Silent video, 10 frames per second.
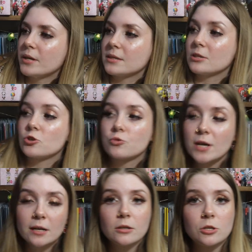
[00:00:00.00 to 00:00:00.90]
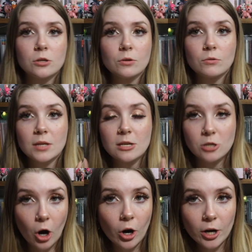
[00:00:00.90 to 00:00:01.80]
But the trick to the
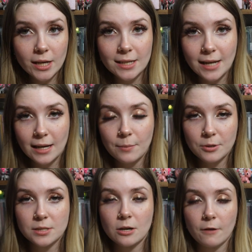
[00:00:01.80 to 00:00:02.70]
Target 90%